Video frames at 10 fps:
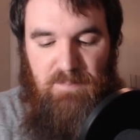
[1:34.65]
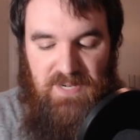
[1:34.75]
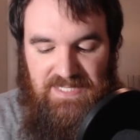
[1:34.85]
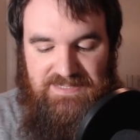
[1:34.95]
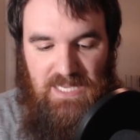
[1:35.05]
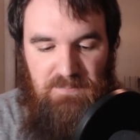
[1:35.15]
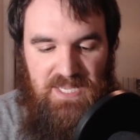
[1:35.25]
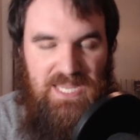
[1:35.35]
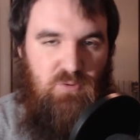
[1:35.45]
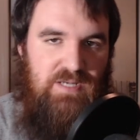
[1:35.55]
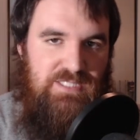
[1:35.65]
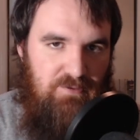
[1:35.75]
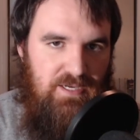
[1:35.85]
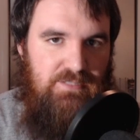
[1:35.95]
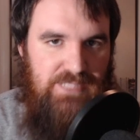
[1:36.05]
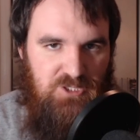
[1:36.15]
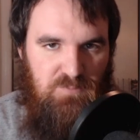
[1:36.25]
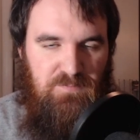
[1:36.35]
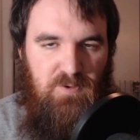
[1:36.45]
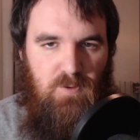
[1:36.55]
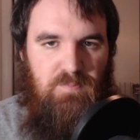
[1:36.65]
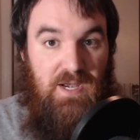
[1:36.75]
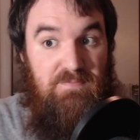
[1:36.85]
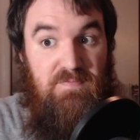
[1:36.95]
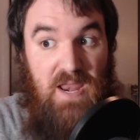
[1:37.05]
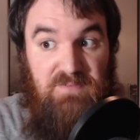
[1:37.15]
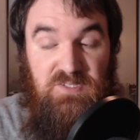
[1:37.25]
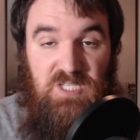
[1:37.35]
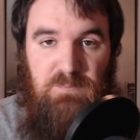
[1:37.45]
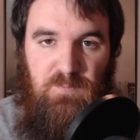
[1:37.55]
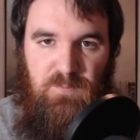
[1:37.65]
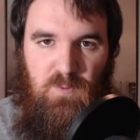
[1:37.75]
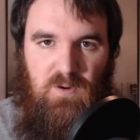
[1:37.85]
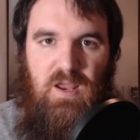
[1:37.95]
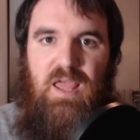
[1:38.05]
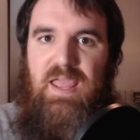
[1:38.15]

but he sent me a Criterion Collection film that I've never seen before.